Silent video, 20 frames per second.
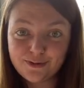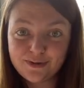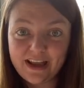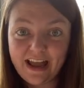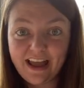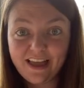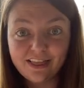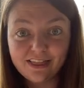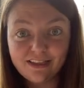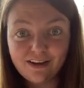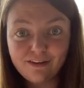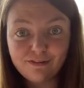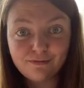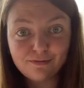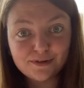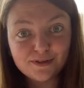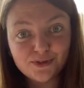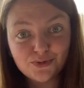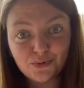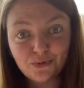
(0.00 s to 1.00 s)
I love when
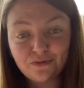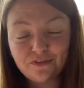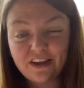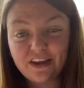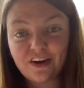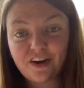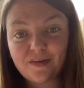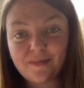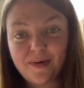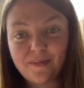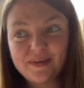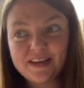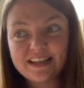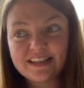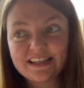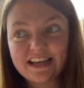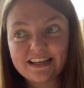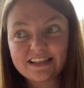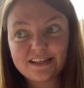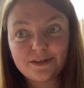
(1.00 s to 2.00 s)
Sophie and her mummy and
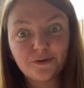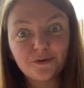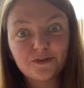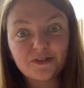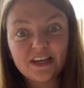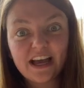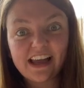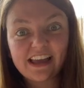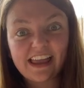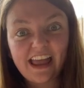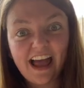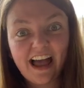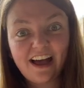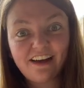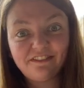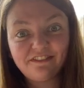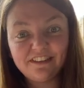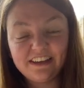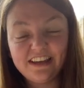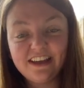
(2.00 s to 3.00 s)
daddy go to a
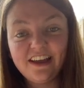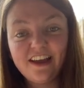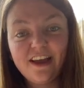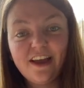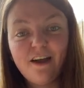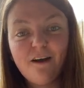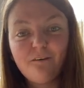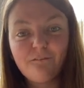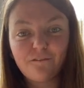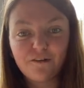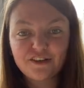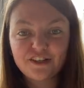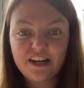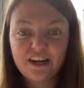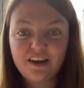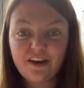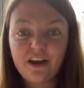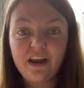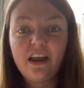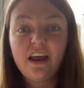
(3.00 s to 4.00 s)
cafe for
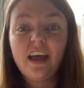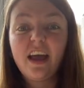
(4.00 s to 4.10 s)
dinner.